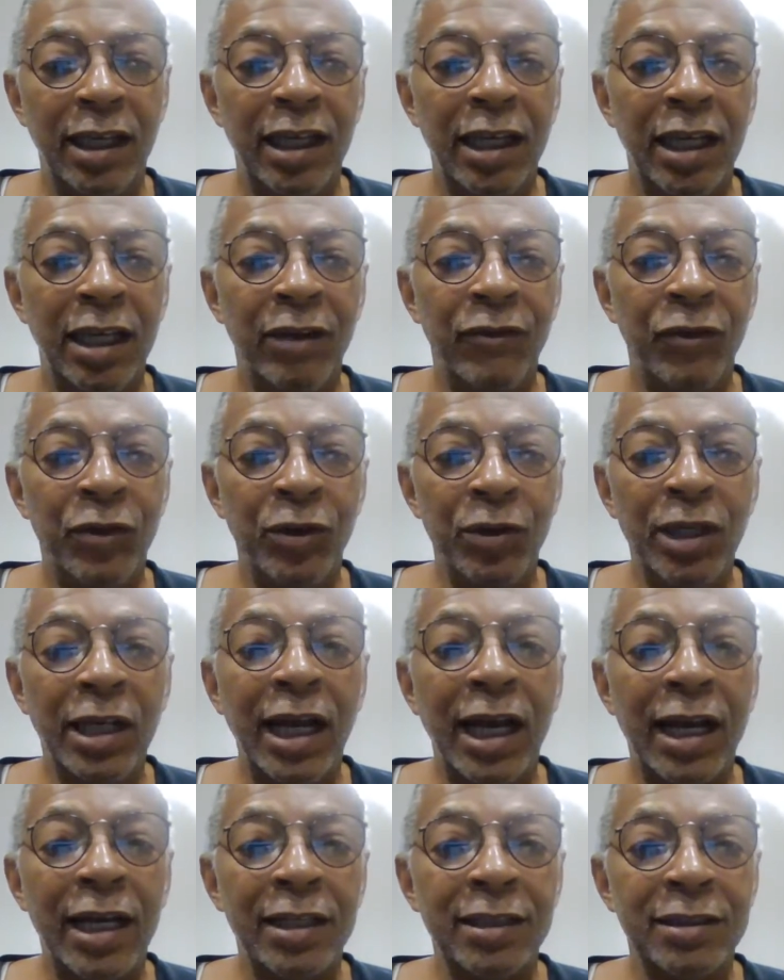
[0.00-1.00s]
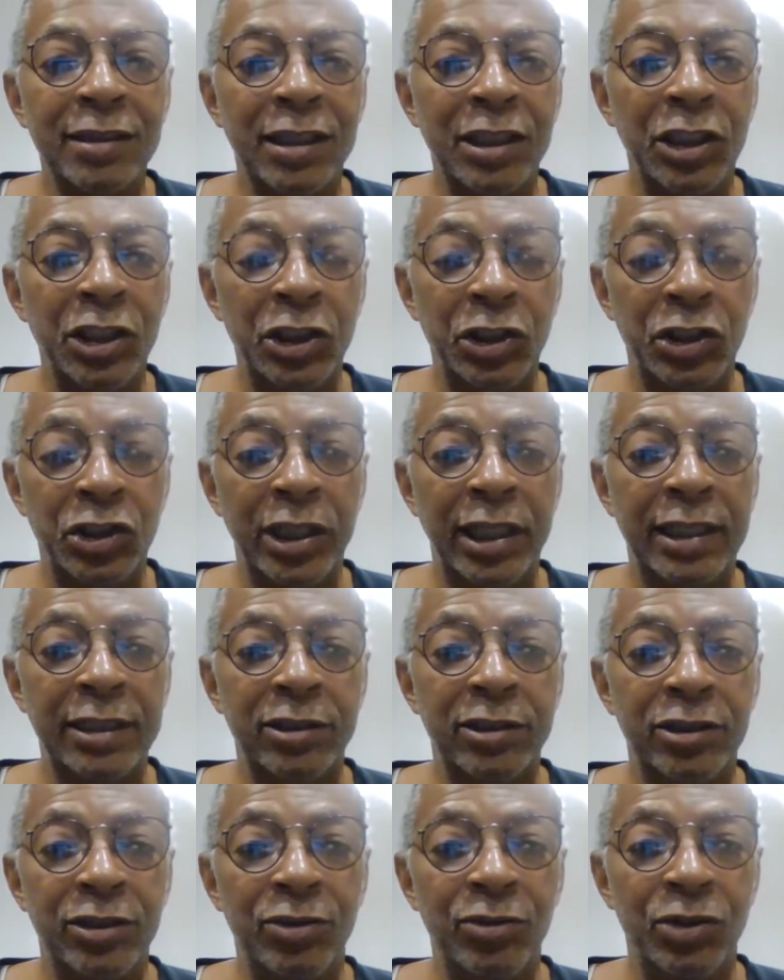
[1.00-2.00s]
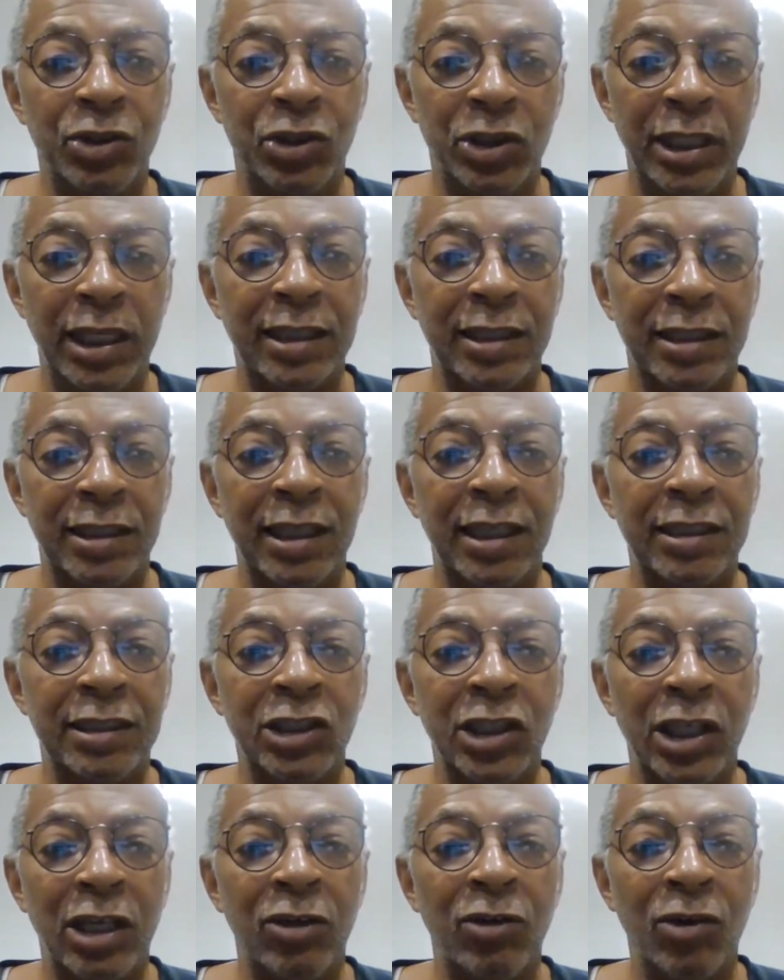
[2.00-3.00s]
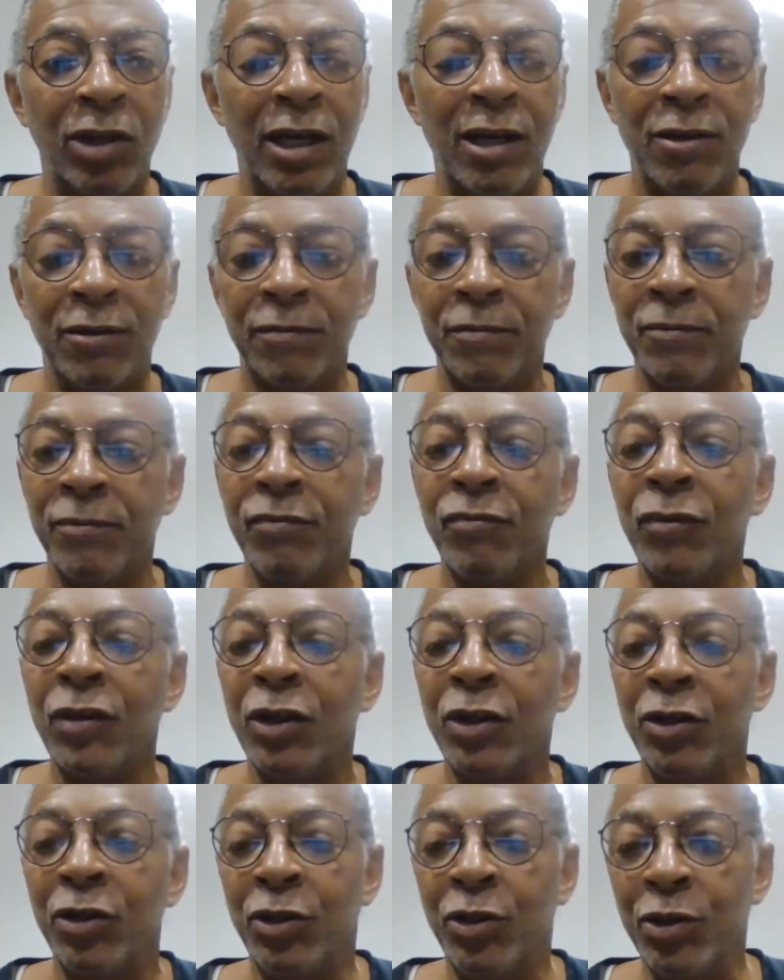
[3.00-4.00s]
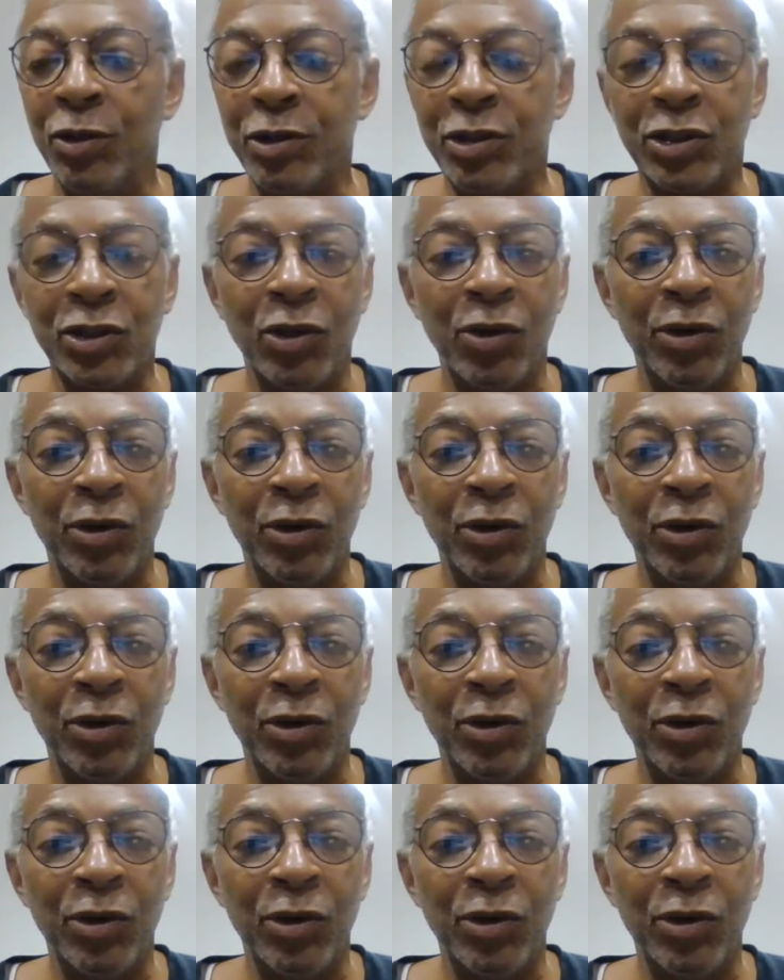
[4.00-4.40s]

If you guys get a chance to check that channel out, do so.